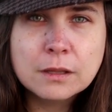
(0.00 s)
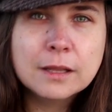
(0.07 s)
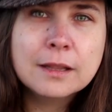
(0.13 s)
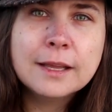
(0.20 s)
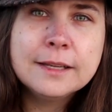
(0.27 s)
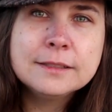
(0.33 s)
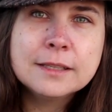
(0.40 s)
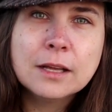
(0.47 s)
They
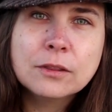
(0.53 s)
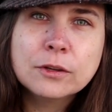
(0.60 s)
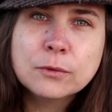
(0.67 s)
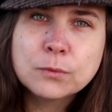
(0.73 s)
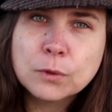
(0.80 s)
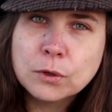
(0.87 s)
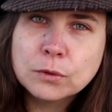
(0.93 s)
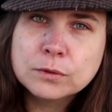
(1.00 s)
laid down
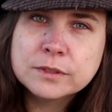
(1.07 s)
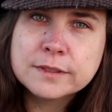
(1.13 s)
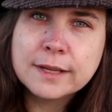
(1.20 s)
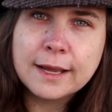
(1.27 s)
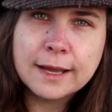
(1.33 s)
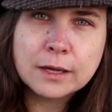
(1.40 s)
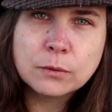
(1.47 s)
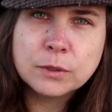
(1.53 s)
their roads
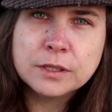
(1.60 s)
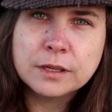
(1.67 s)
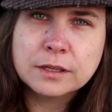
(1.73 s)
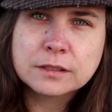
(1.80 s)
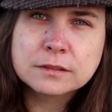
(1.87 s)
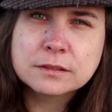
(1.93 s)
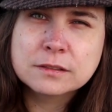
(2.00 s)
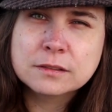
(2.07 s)
and
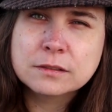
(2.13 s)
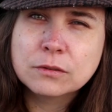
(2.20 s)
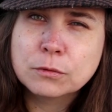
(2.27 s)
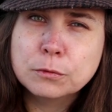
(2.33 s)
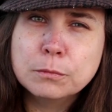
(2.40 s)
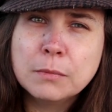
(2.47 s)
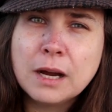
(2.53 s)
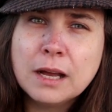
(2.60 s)
aqueducts
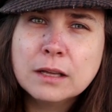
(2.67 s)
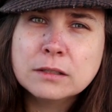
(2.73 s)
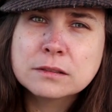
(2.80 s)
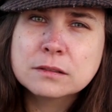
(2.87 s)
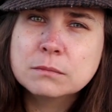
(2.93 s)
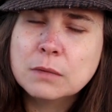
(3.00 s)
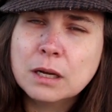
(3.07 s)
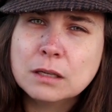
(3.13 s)
through
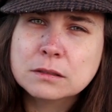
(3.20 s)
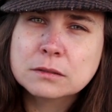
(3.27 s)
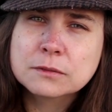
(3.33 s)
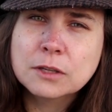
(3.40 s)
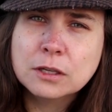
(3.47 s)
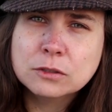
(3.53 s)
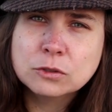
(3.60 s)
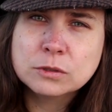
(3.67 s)
miles and miles
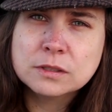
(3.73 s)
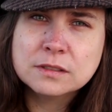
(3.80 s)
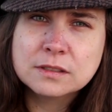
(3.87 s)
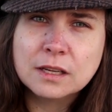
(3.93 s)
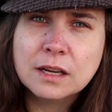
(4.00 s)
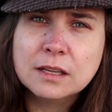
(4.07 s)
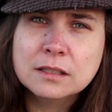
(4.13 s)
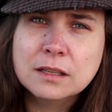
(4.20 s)
of
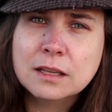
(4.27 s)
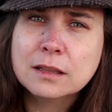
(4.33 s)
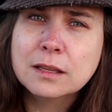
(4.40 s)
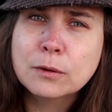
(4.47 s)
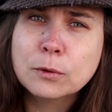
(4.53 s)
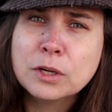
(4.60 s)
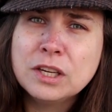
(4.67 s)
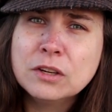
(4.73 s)
countryside like
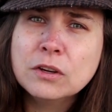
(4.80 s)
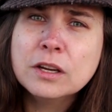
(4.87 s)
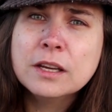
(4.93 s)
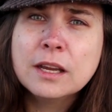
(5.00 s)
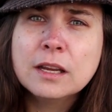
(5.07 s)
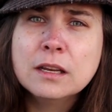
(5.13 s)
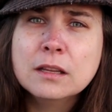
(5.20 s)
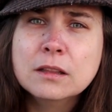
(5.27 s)
they were
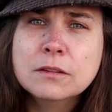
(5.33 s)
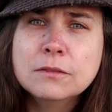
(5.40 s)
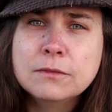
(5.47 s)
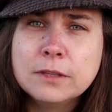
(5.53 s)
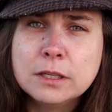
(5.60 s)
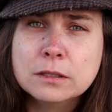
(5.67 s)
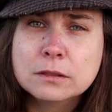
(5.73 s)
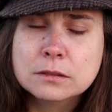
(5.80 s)
irrigating the
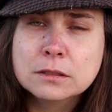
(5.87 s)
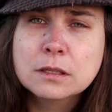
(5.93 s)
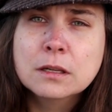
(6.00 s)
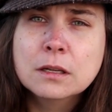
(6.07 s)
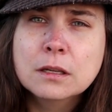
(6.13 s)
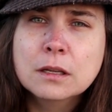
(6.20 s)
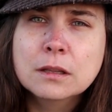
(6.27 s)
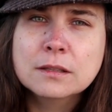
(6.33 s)
field,
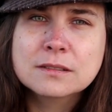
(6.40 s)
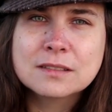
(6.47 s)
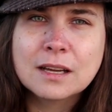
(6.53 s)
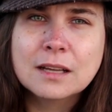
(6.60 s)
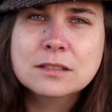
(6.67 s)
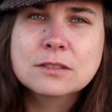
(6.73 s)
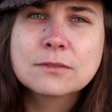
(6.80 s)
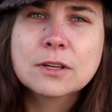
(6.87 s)
the
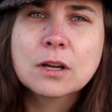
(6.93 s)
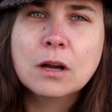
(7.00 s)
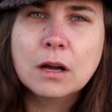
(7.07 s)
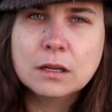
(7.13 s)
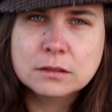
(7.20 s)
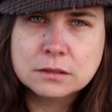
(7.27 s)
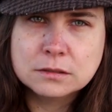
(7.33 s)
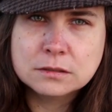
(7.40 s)
sides of a
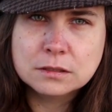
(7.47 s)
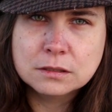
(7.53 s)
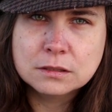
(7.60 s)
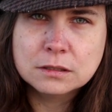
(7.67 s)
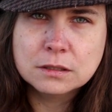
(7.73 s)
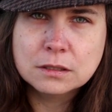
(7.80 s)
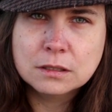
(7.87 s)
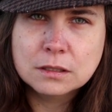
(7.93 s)
continent.
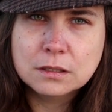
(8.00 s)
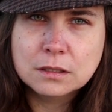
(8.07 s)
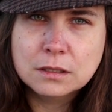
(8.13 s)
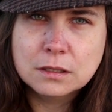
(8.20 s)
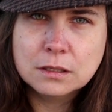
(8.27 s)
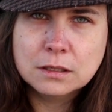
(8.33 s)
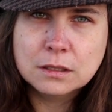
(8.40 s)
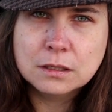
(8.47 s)

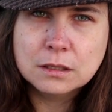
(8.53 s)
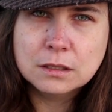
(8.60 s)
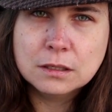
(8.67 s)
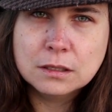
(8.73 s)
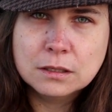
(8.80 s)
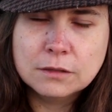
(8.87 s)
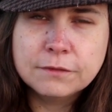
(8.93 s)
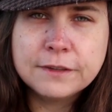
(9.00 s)

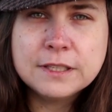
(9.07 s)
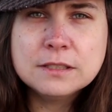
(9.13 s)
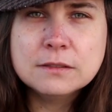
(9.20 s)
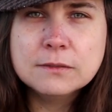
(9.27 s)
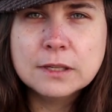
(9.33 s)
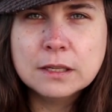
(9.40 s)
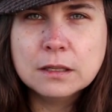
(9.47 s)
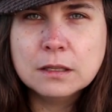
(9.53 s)
The
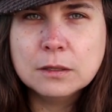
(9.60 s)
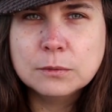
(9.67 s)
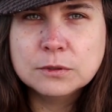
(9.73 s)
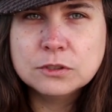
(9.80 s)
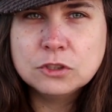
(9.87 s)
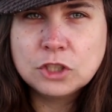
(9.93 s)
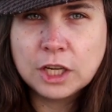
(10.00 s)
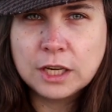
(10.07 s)
face of Italy
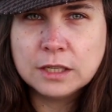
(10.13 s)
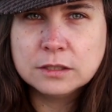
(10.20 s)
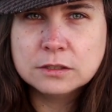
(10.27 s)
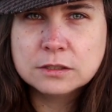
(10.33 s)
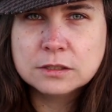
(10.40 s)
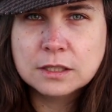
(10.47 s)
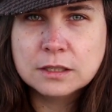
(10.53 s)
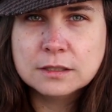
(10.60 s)
was
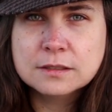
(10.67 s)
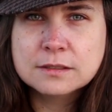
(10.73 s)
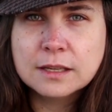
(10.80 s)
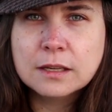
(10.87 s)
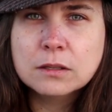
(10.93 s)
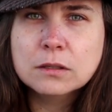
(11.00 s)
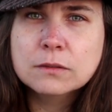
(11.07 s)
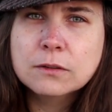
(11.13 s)
changed, and the
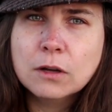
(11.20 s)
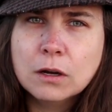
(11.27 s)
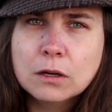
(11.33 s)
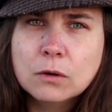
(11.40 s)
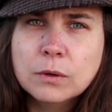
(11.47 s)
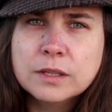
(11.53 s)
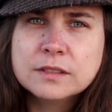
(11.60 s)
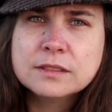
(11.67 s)
cycle of
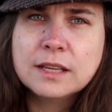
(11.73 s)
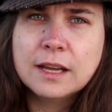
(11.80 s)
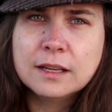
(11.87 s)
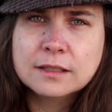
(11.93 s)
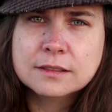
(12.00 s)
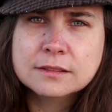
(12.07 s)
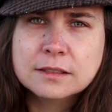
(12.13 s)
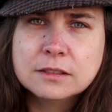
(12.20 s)
conquest,
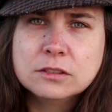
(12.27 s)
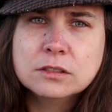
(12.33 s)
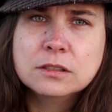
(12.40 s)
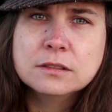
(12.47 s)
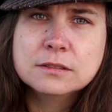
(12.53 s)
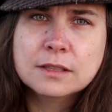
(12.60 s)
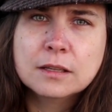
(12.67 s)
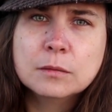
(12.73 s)

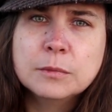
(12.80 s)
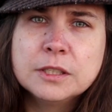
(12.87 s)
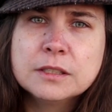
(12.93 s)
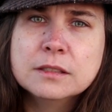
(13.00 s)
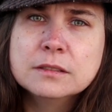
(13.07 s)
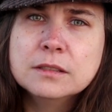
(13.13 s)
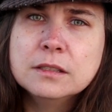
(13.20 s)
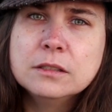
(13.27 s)
annexation, and
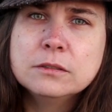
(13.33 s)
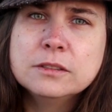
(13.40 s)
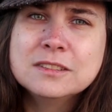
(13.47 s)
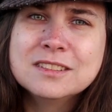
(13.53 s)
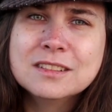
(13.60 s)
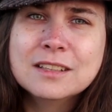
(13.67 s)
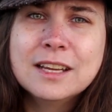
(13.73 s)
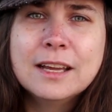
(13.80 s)
settlement continued
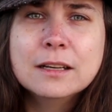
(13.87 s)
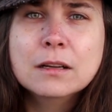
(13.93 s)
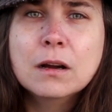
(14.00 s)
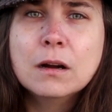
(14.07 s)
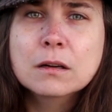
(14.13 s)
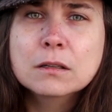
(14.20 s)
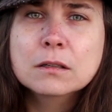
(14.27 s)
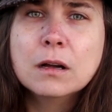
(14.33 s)
until they had
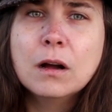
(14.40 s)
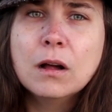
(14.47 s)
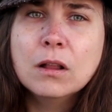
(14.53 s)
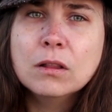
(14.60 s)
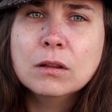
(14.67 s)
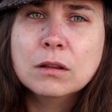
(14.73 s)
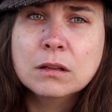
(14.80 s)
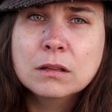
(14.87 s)
conquered
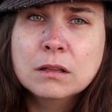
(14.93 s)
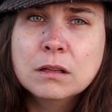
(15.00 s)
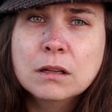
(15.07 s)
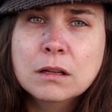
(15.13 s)
all,